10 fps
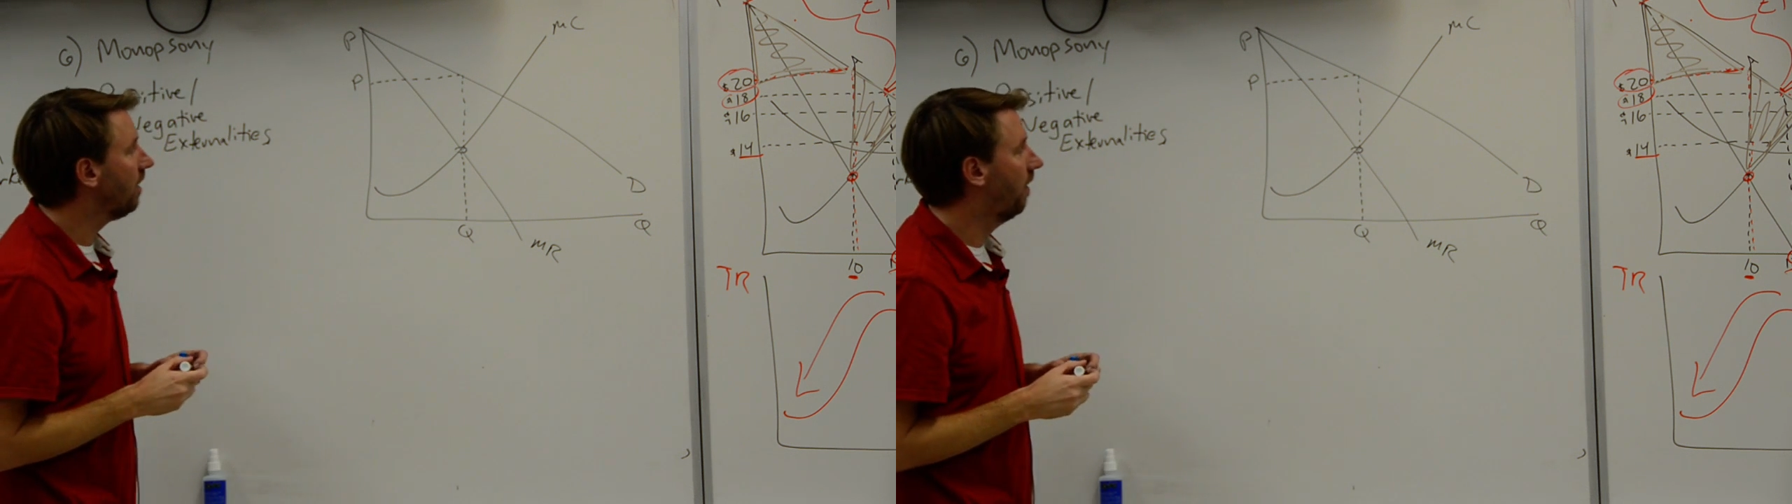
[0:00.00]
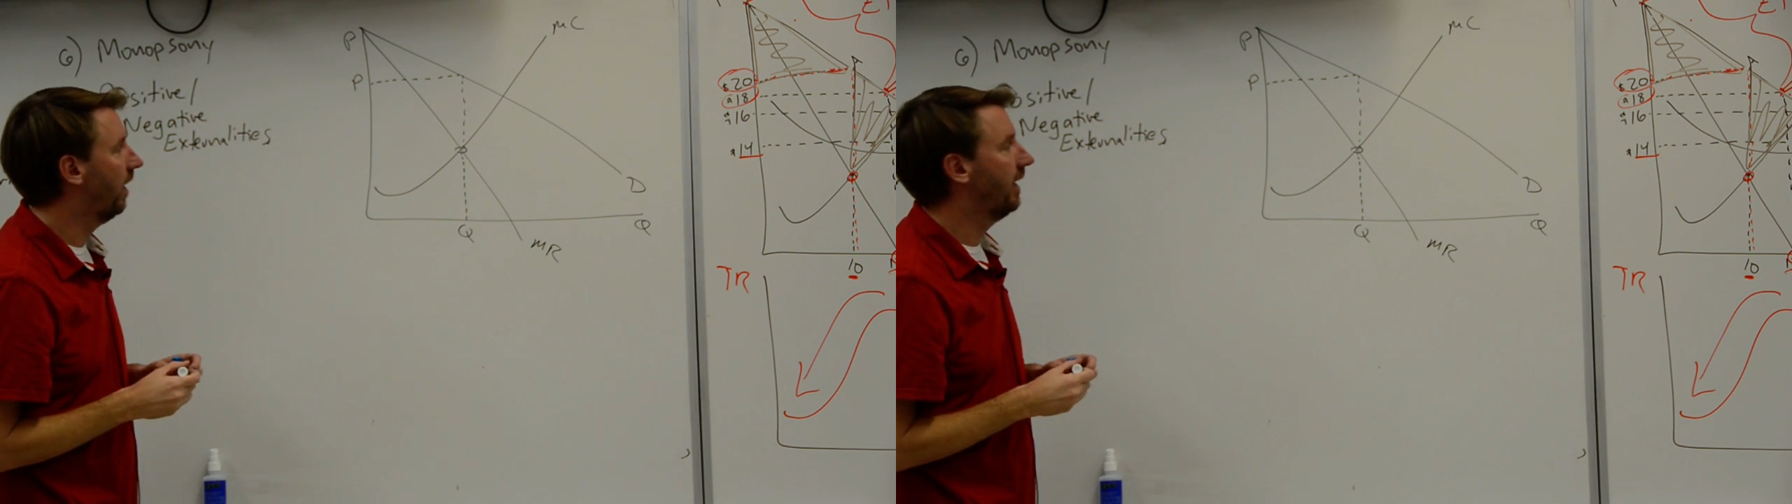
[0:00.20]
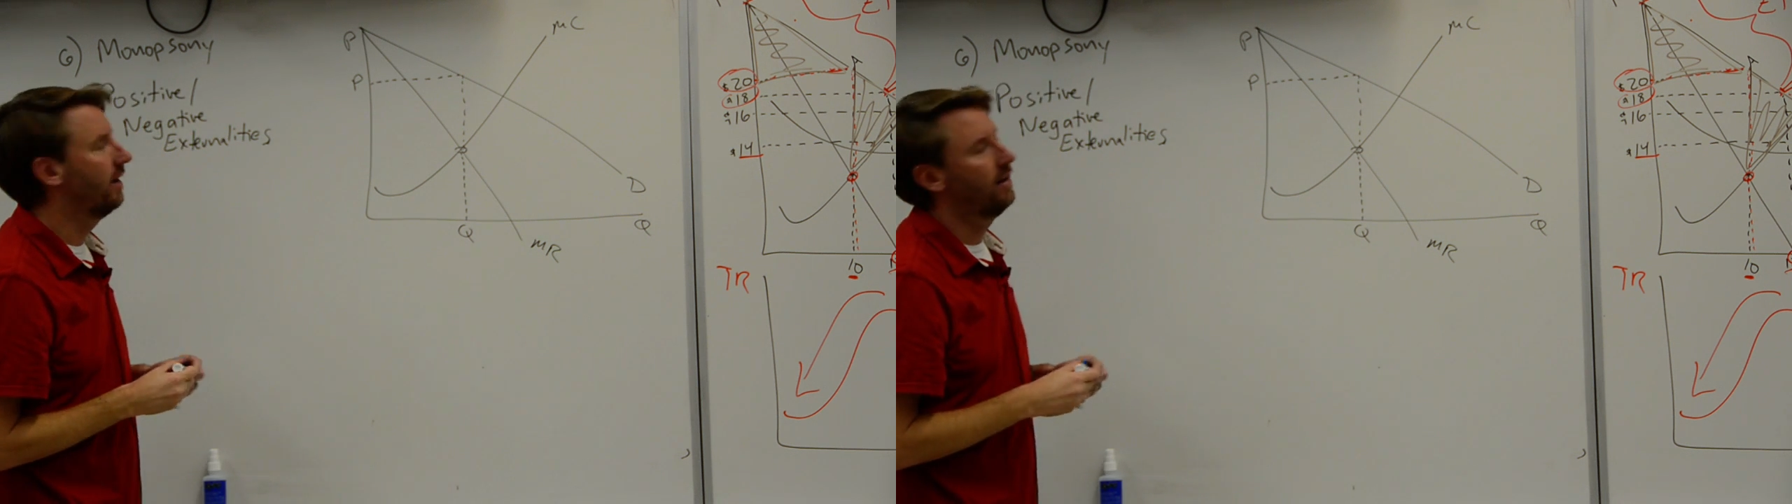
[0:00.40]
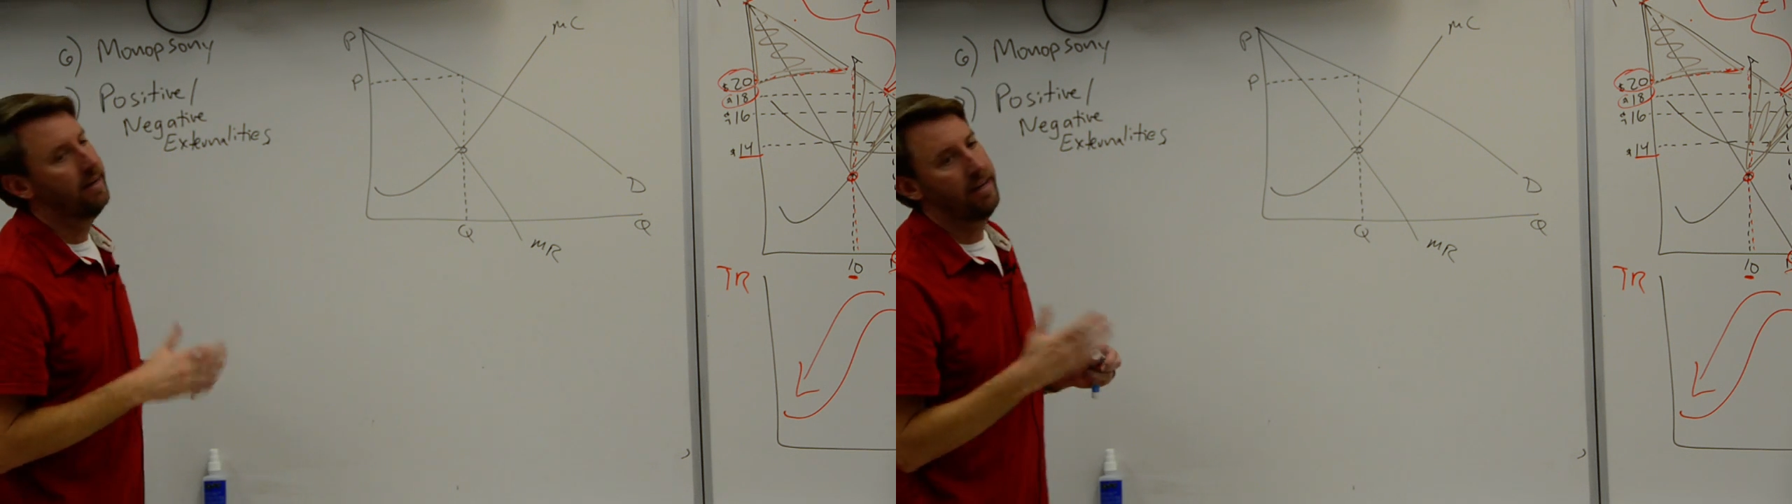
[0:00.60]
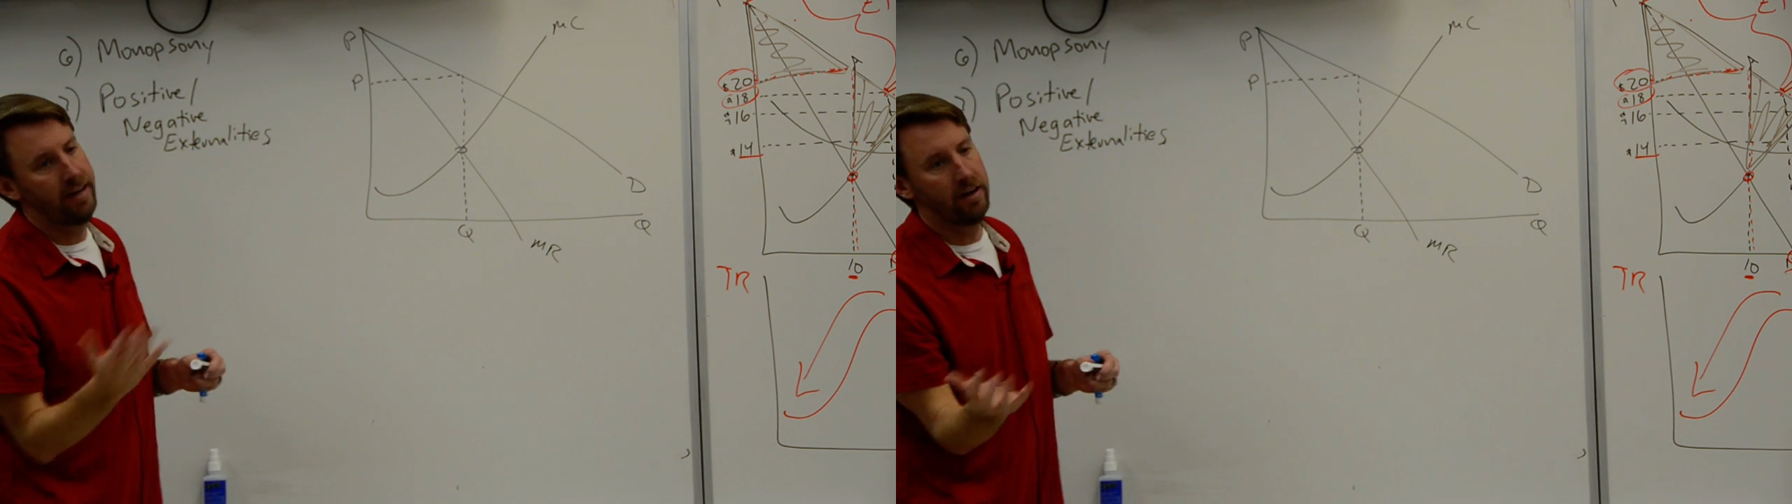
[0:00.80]
All right.
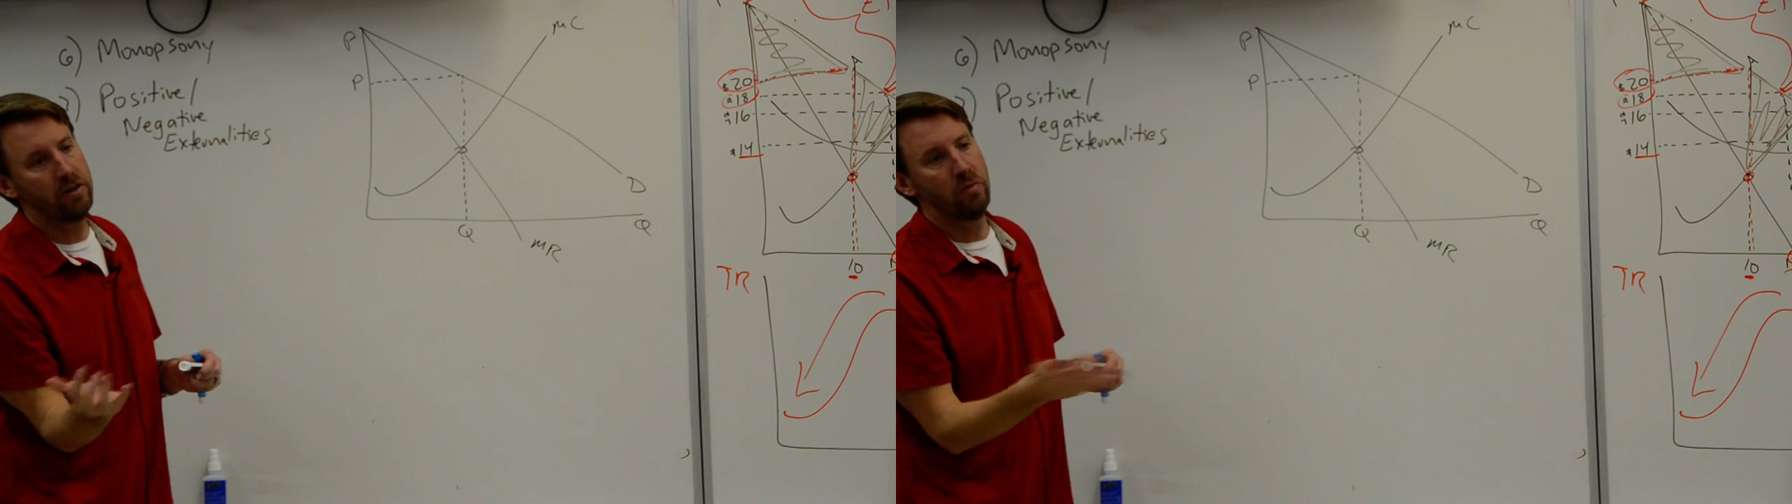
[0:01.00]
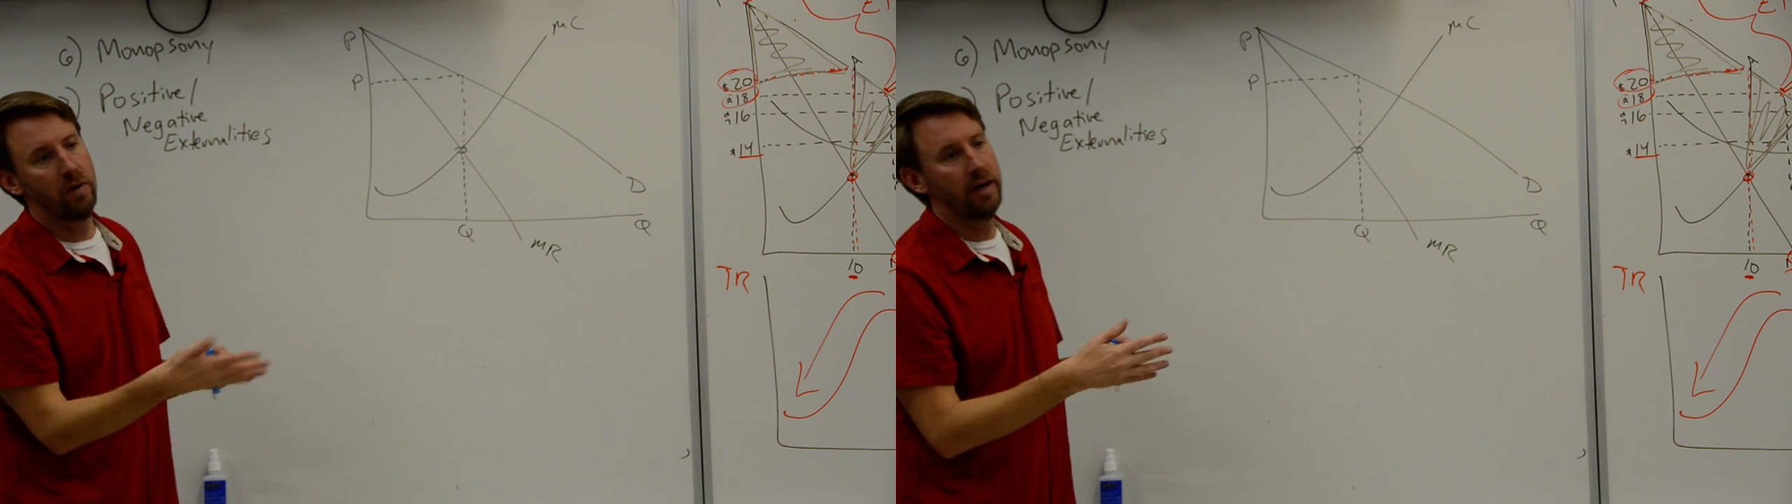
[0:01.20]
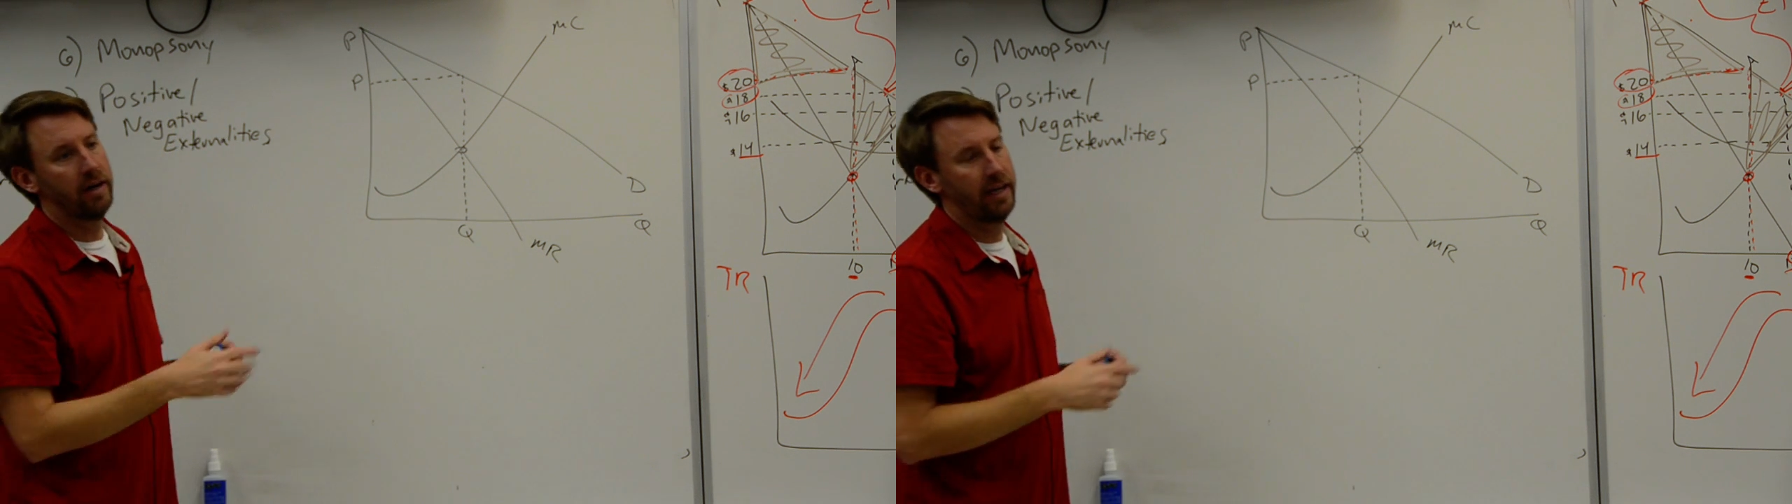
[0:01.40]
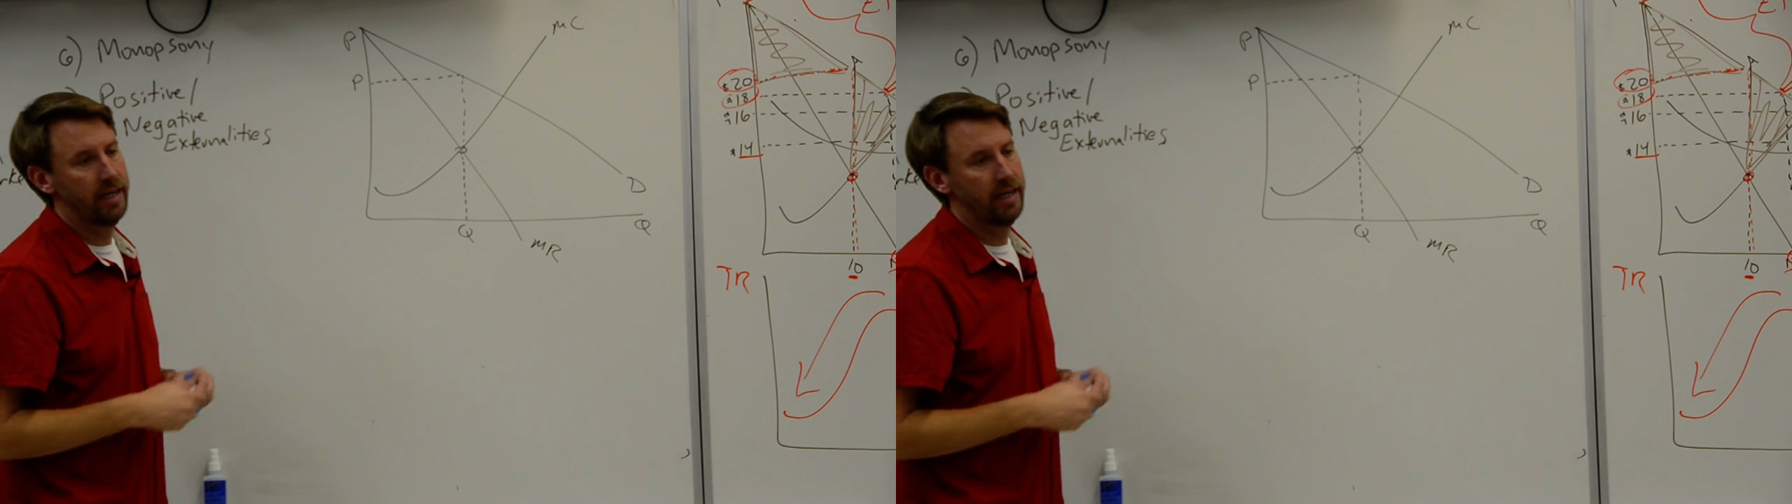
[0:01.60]
Here's where it